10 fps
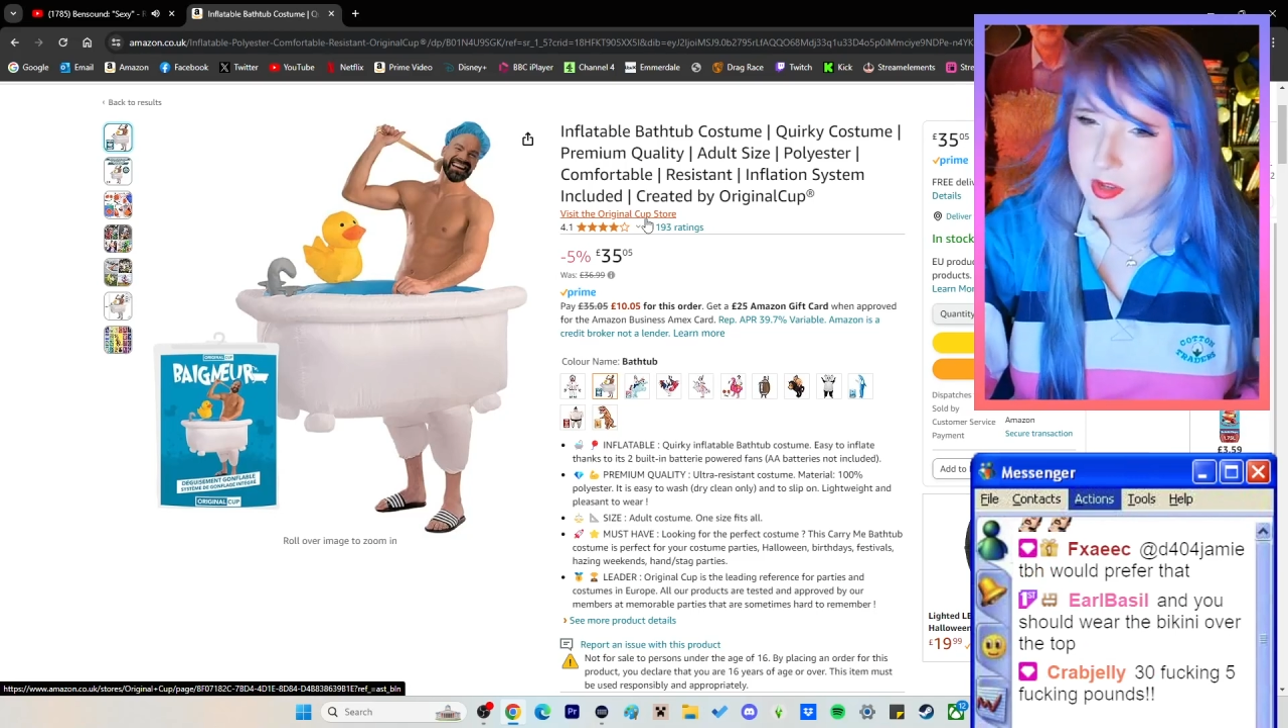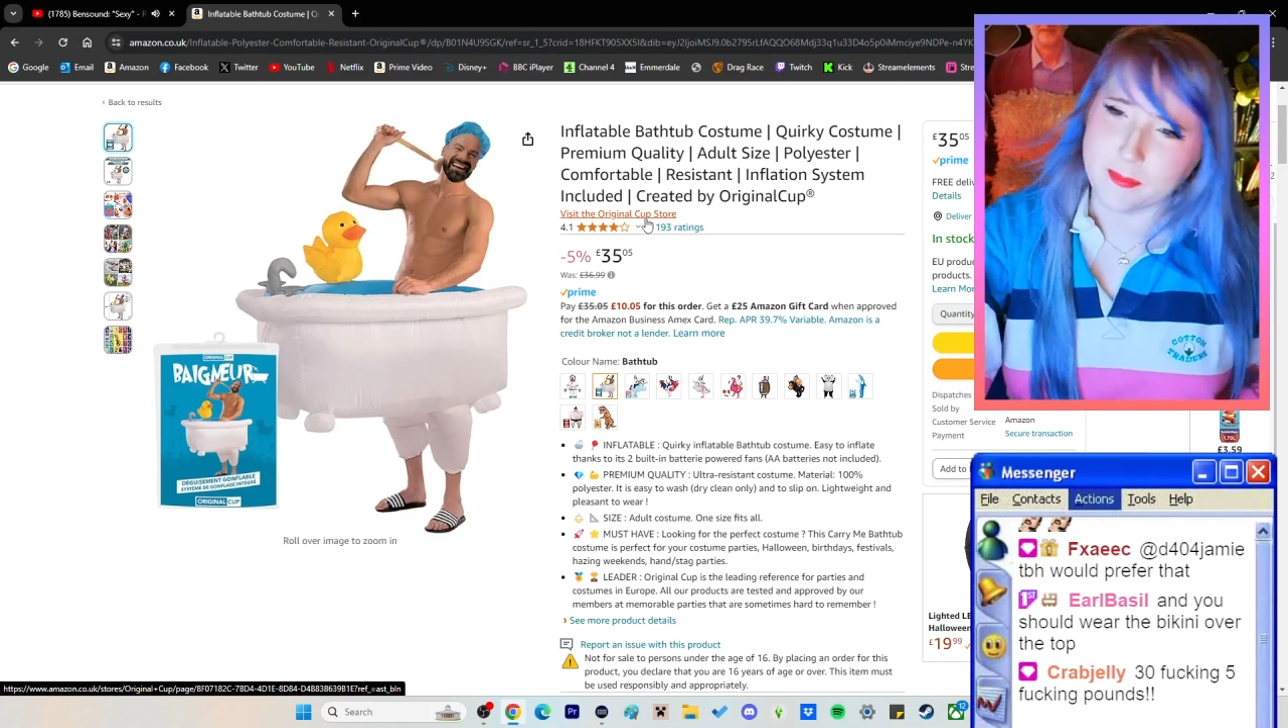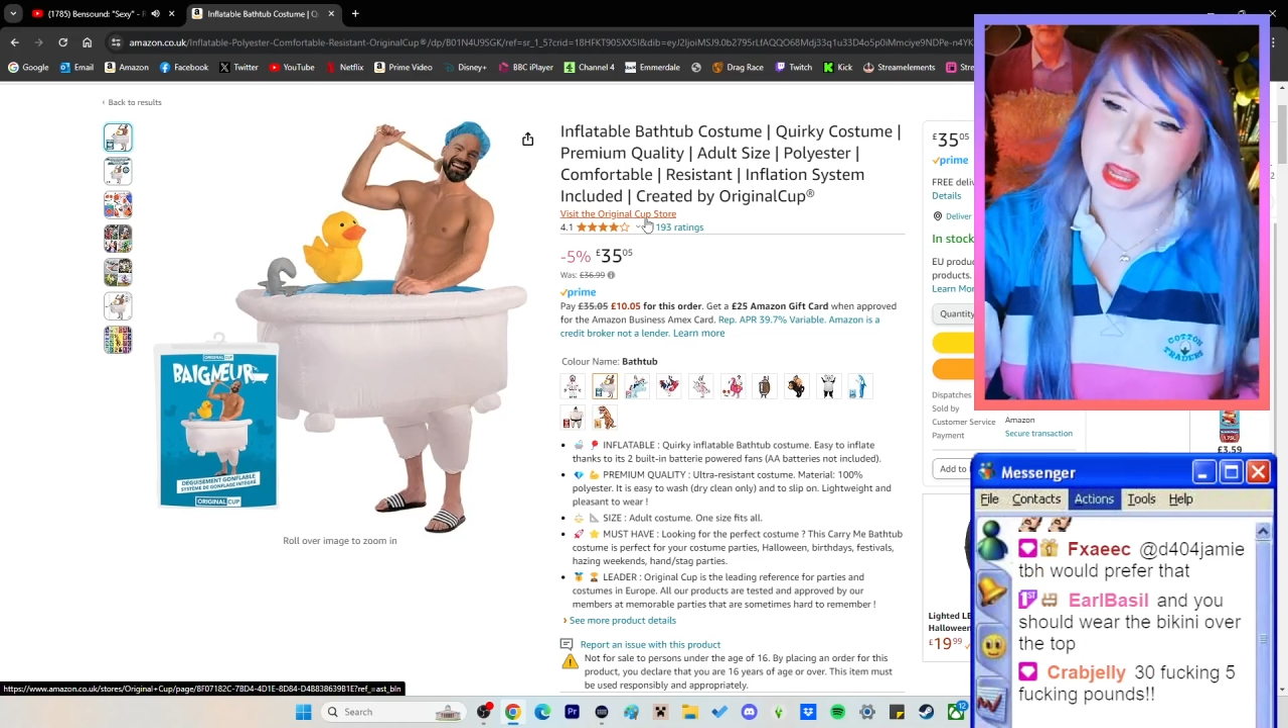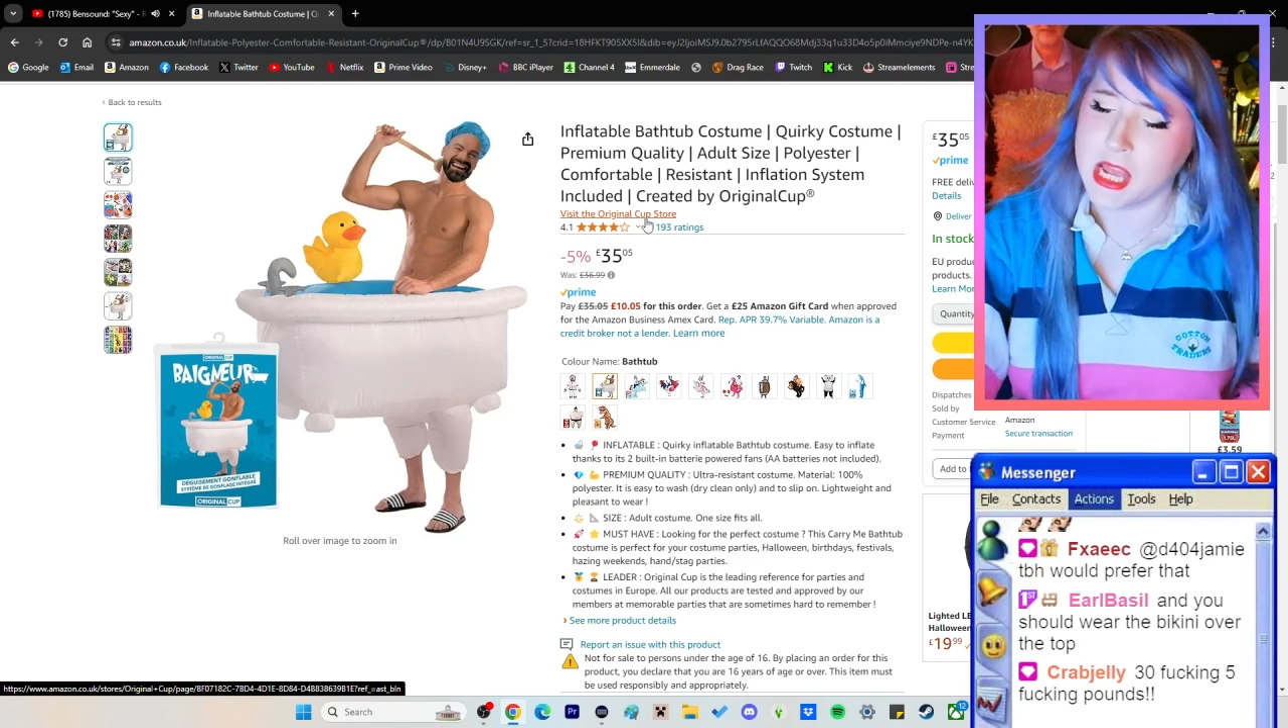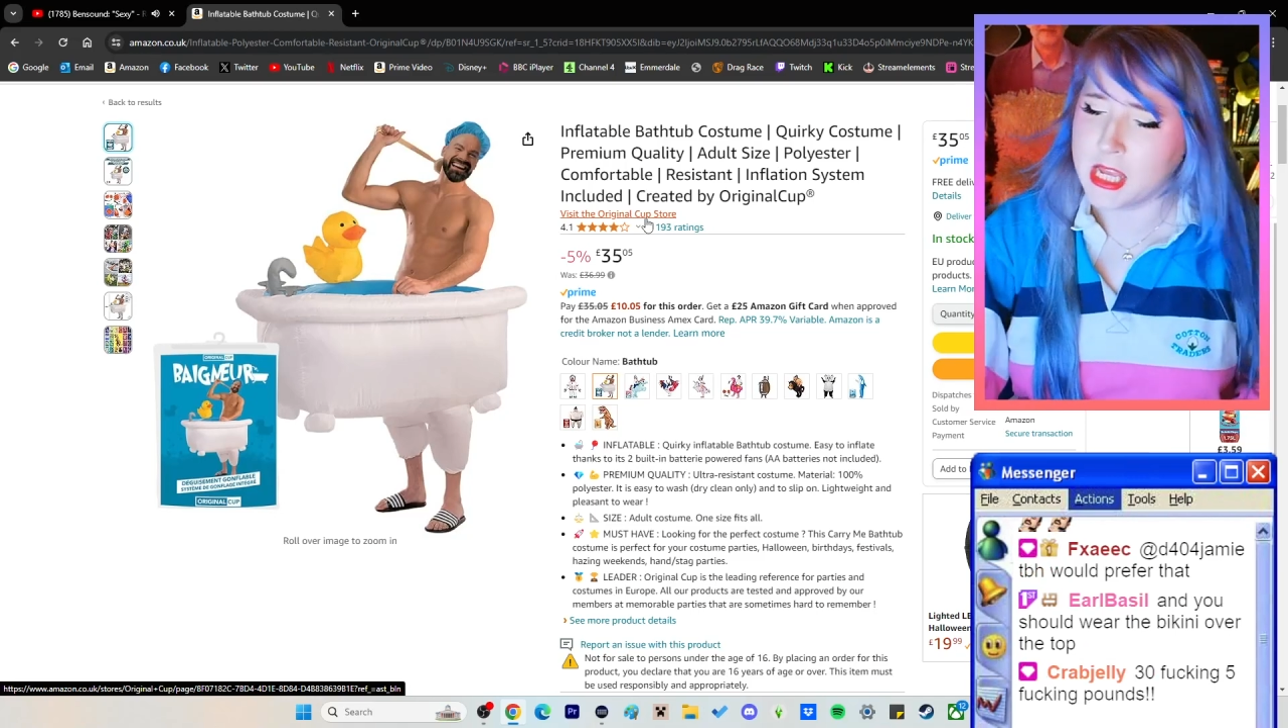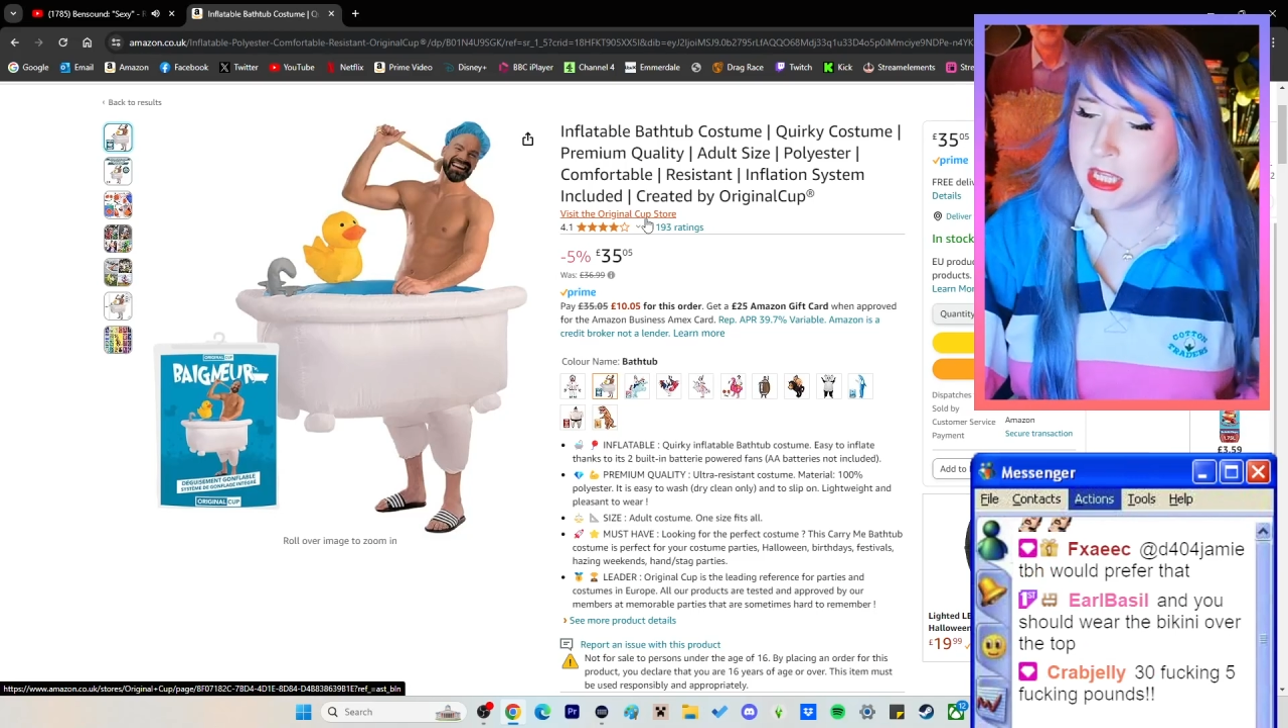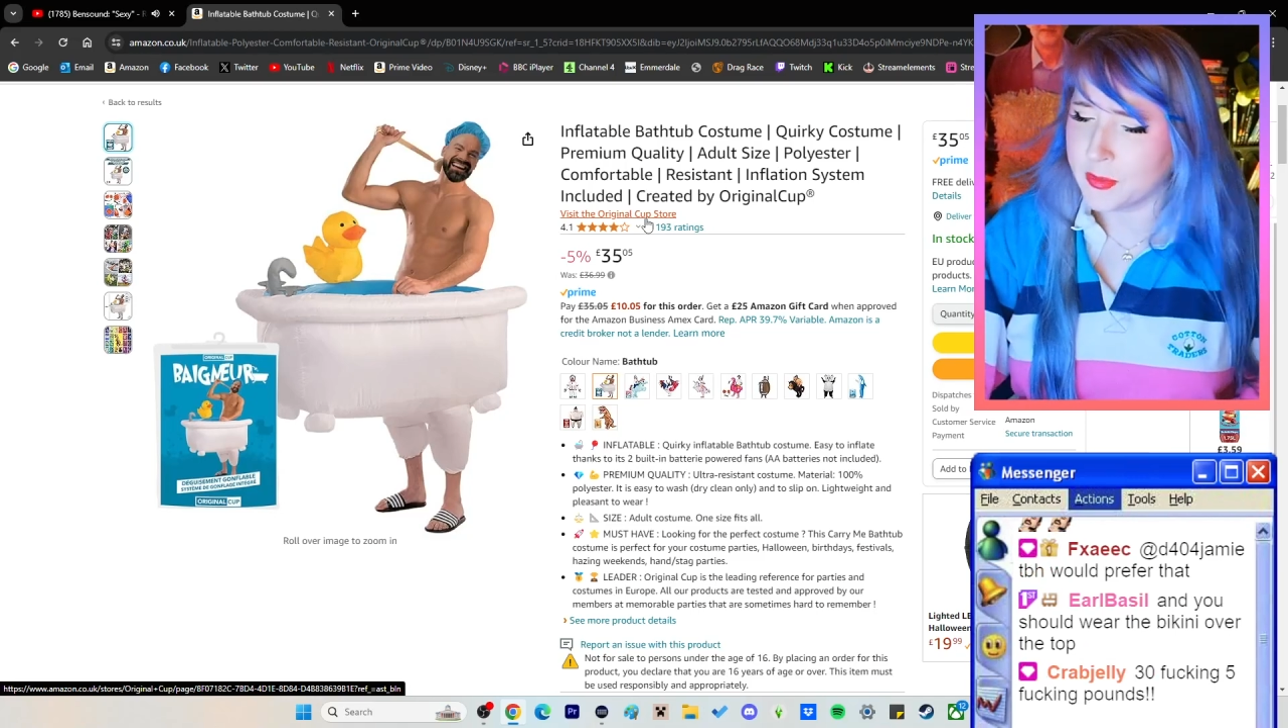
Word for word: me.